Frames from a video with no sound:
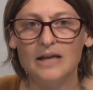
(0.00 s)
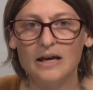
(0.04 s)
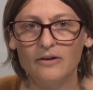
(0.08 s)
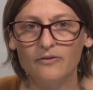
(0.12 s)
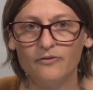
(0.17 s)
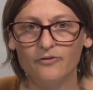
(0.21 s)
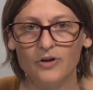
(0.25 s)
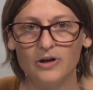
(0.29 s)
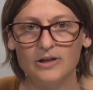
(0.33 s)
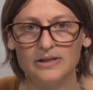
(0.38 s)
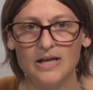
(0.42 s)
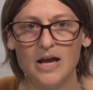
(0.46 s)
A
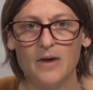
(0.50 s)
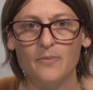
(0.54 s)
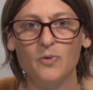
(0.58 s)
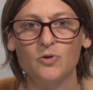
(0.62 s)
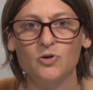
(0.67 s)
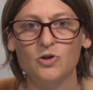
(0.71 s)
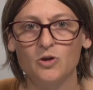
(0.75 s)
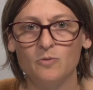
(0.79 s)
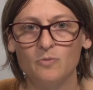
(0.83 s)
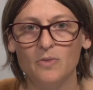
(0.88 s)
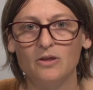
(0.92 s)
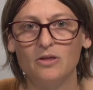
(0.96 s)
date, for
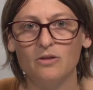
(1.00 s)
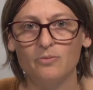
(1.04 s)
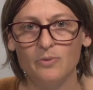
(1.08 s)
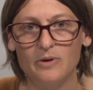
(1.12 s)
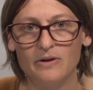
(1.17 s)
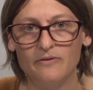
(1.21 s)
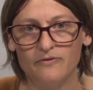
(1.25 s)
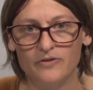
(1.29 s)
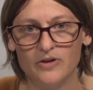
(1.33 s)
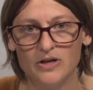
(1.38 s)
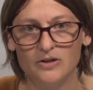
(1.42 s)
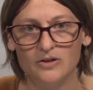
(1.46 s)
example, should be
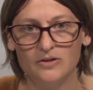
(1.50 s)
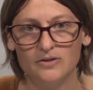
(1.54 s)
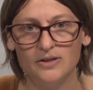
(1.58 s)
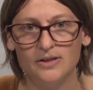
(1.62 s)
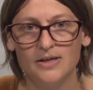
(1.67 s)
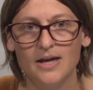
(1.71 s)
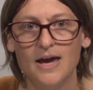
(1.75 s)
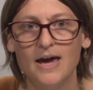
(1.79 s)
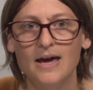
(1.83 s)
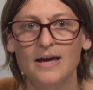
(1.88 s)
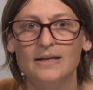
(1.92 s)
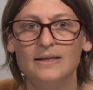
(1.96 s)
3
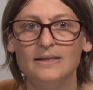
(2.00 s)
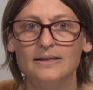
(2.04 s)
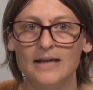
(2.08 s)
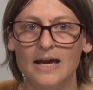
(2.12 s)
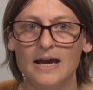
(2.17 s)
fields: